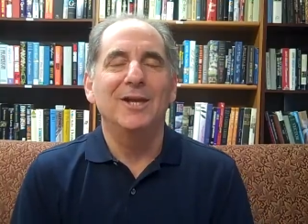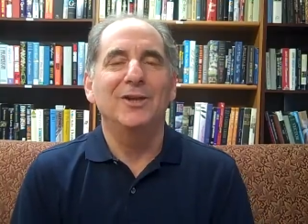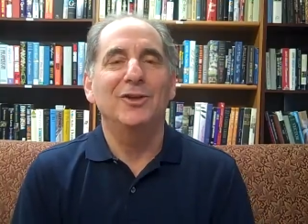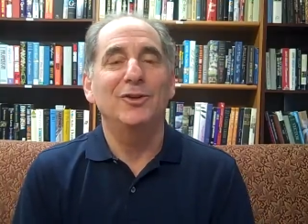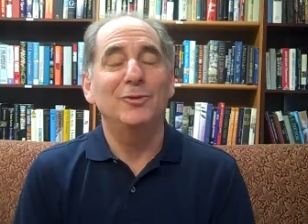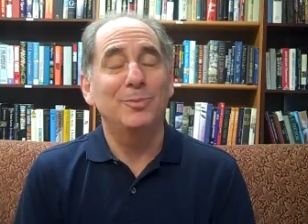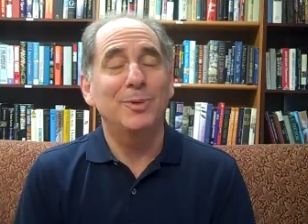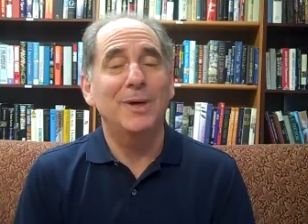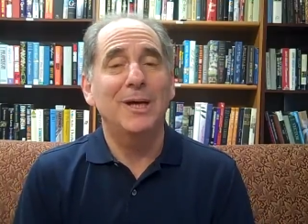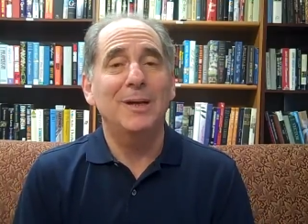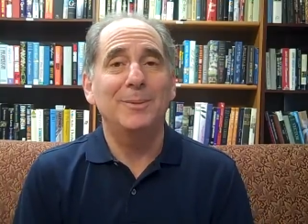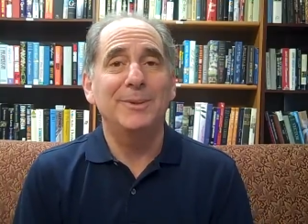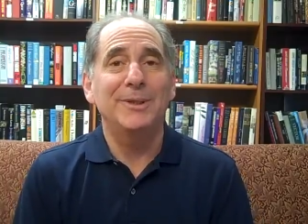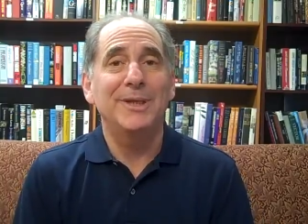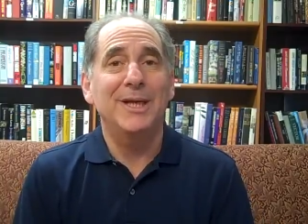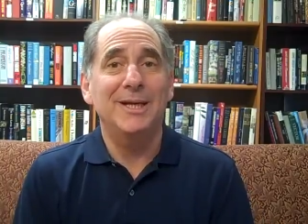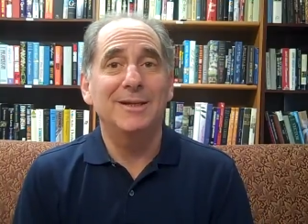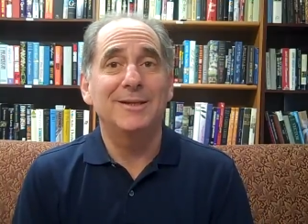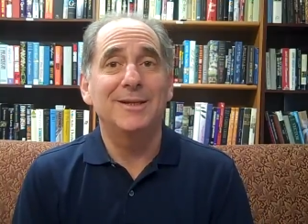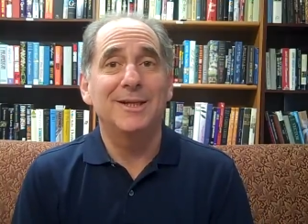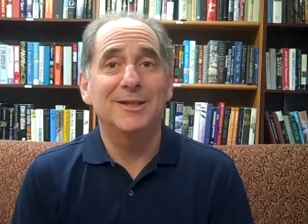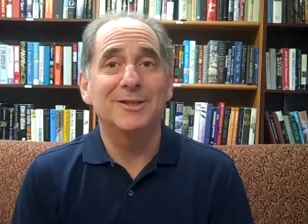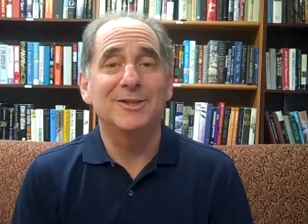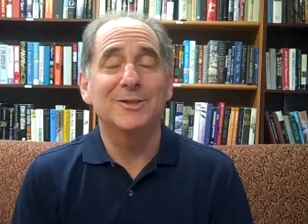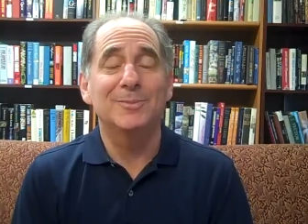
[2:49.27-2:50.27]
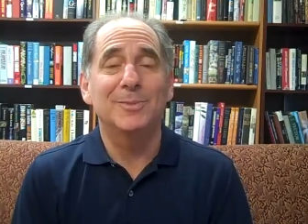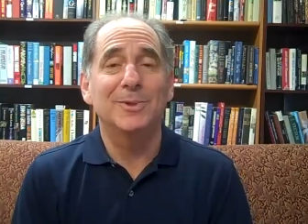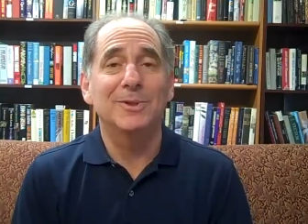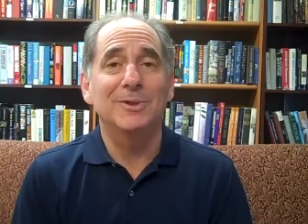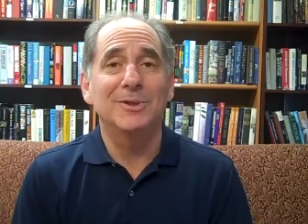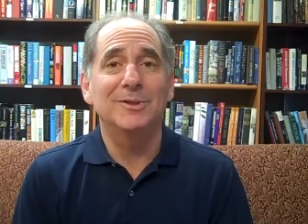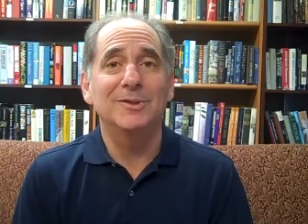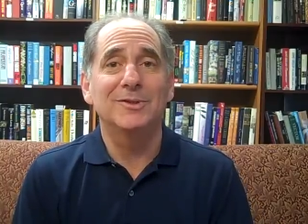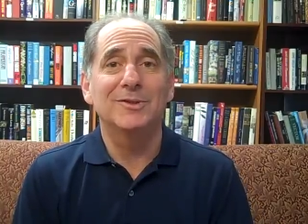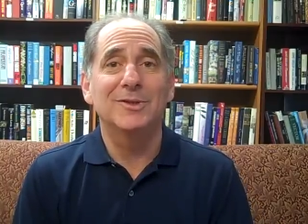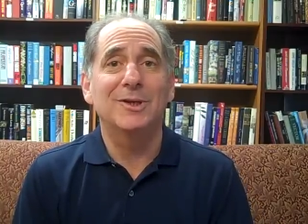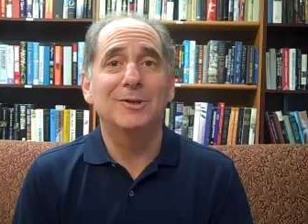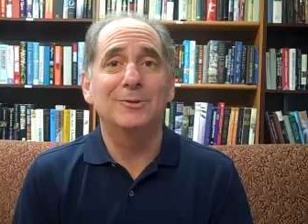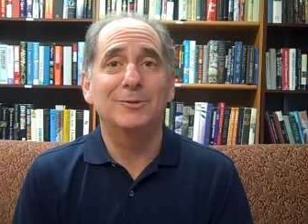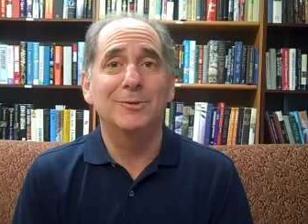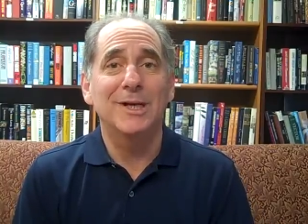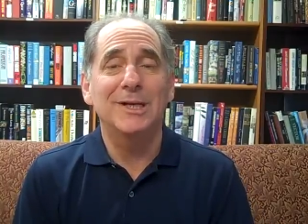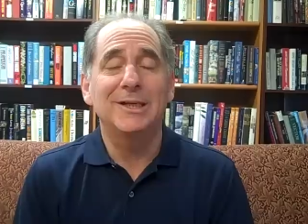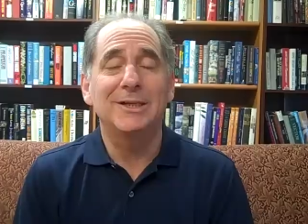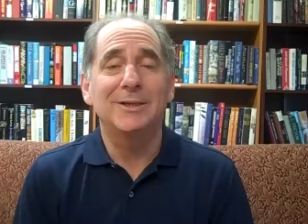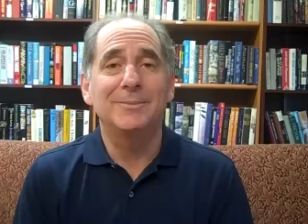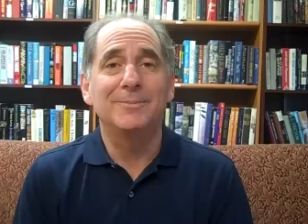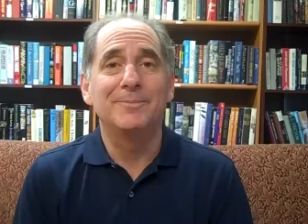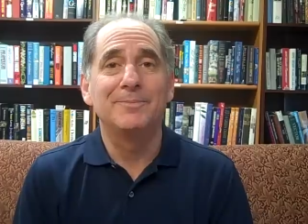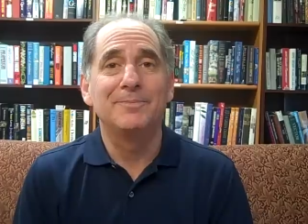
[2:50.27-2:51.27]
You probably had that experience
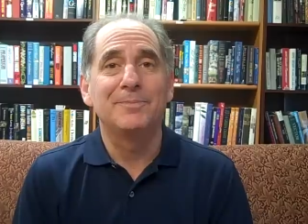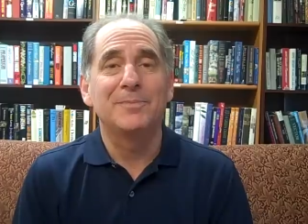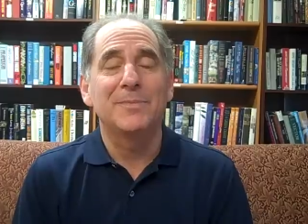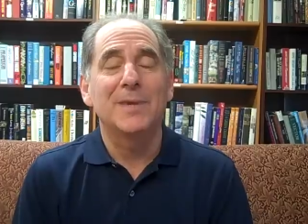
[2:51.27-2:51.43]
already.